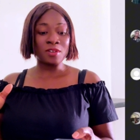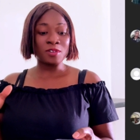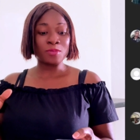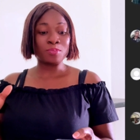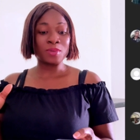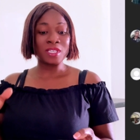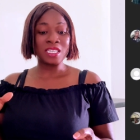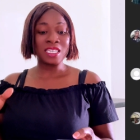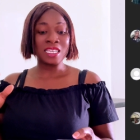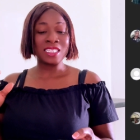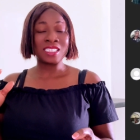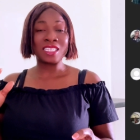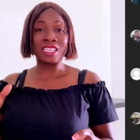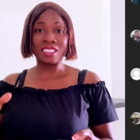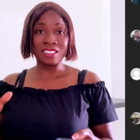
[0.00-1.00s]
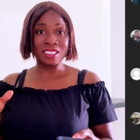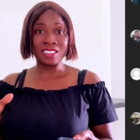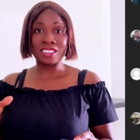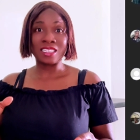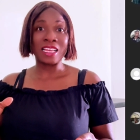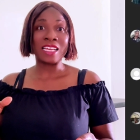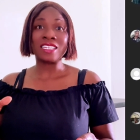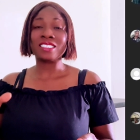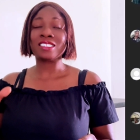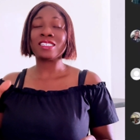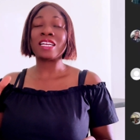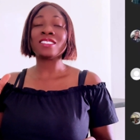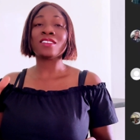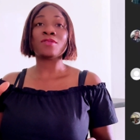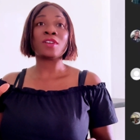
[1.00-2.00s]
it cannot work
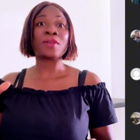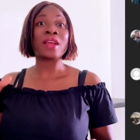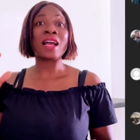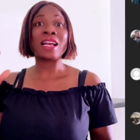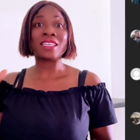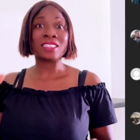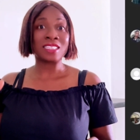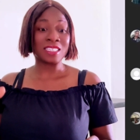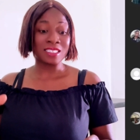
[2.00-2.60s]
between you and Sophia. Mm.